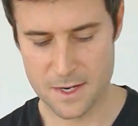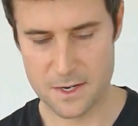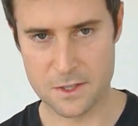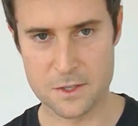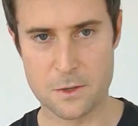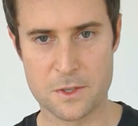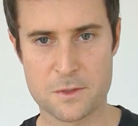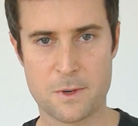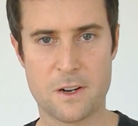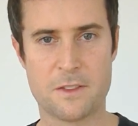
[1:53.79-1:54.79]
And you can notice
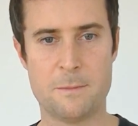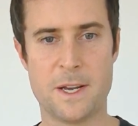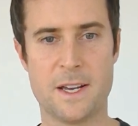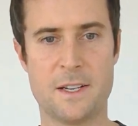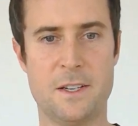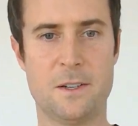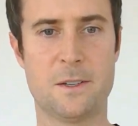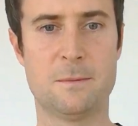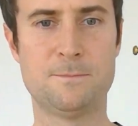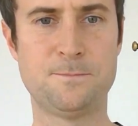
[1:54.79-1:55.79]
right off the bat
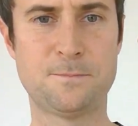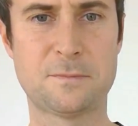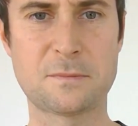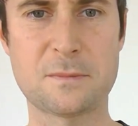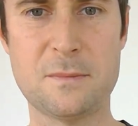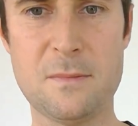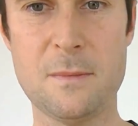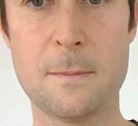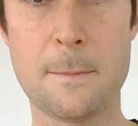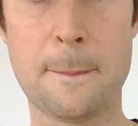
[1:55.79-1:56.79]
here
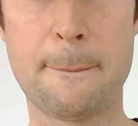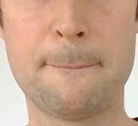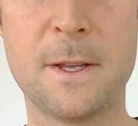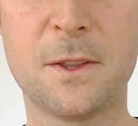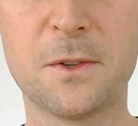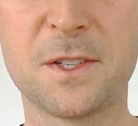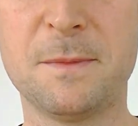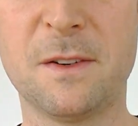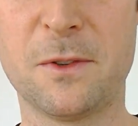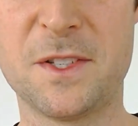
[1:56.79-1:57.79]
that there's some
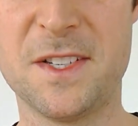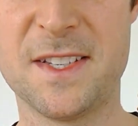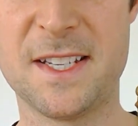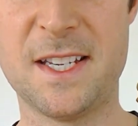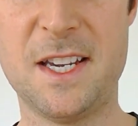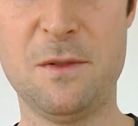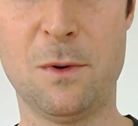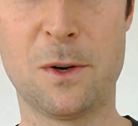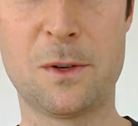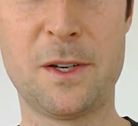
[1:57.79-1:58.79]
differences in the key
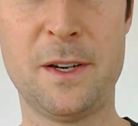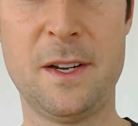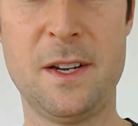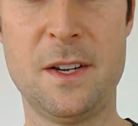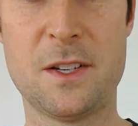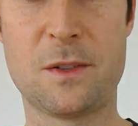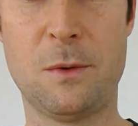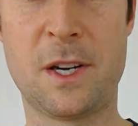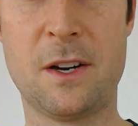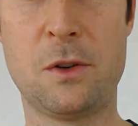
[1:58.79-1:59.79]
work, so
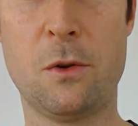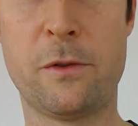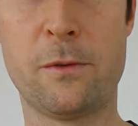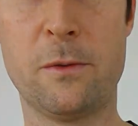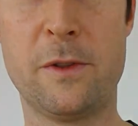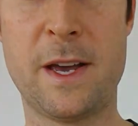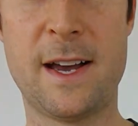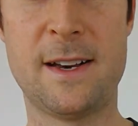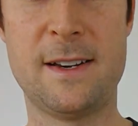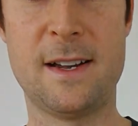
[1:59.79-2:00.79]
we'll kind of go through
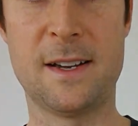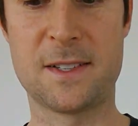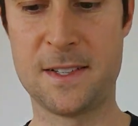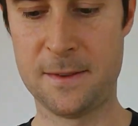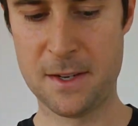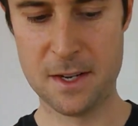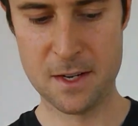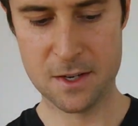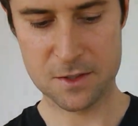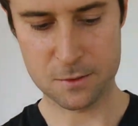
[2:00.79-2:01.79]
that next.
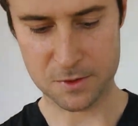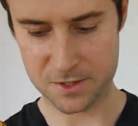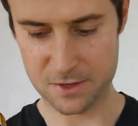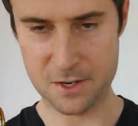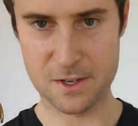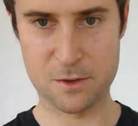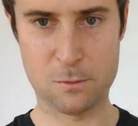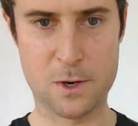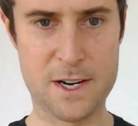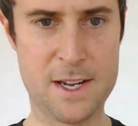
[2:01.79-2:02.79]
So we'll start here on the
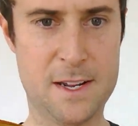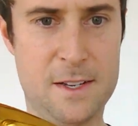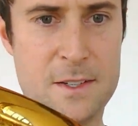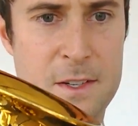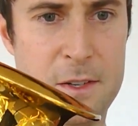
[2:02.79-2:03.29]
right hand.